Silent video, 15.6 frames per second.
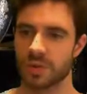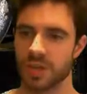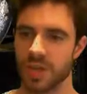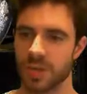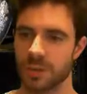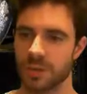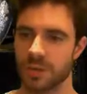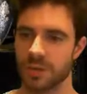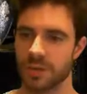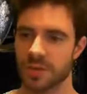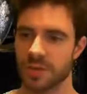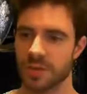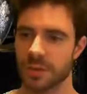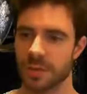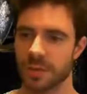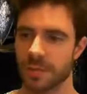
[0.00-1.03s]
Hey Wolf, how's it
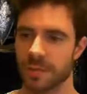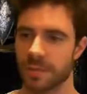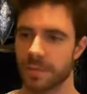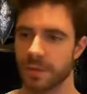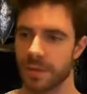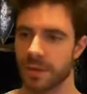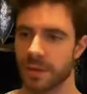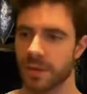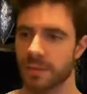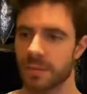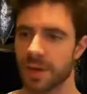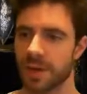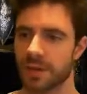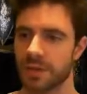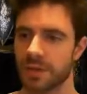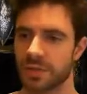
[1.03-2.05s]
going, man?
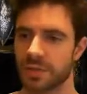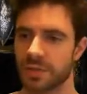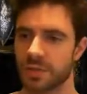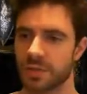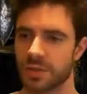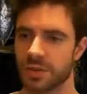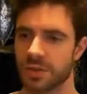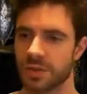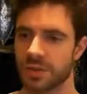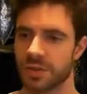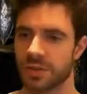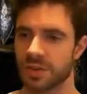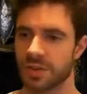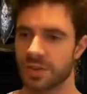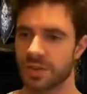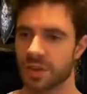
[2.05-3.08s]
Black Knight Sword and a
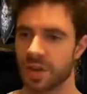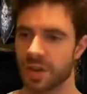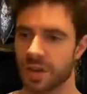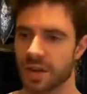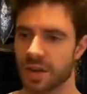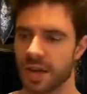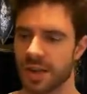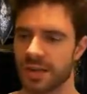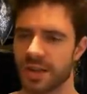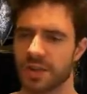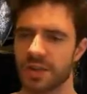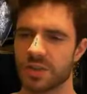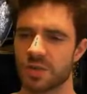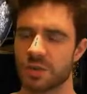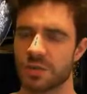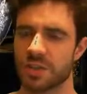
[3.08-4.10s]
Titanite chunk. Again, that guy
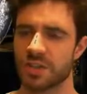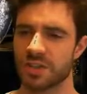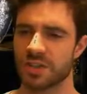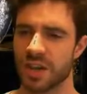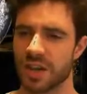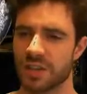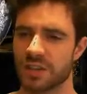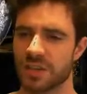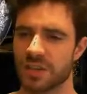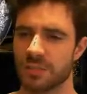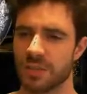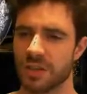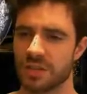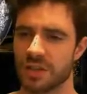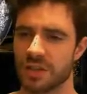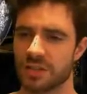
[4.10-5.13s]
dropped exactly the same
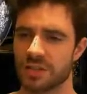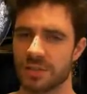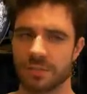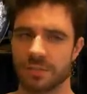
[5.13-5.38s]
things last time.